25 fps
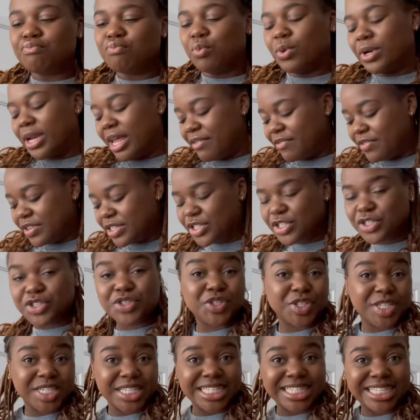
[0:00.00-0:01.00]
whatever, so
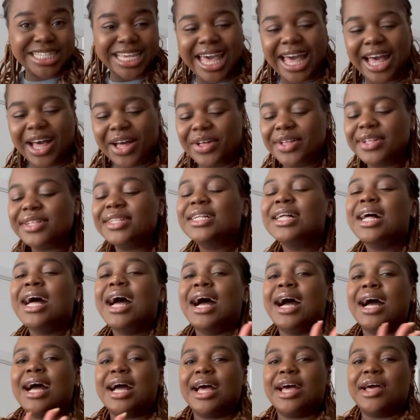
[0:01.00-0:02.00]
you can tell.
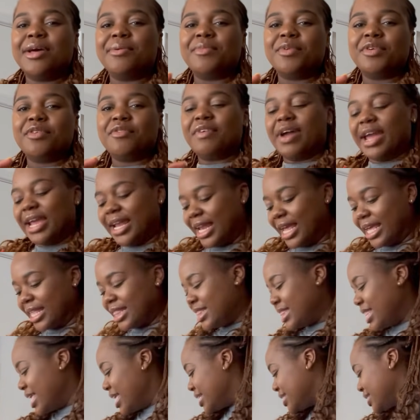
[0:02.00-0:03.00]
Um, right,
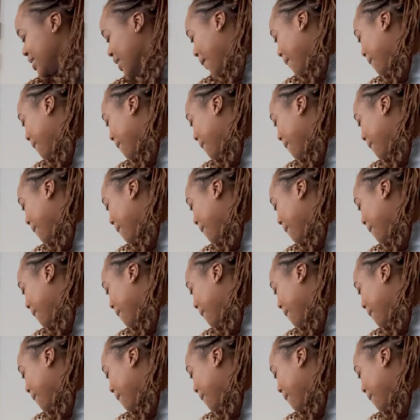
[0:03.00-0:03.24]
beige. this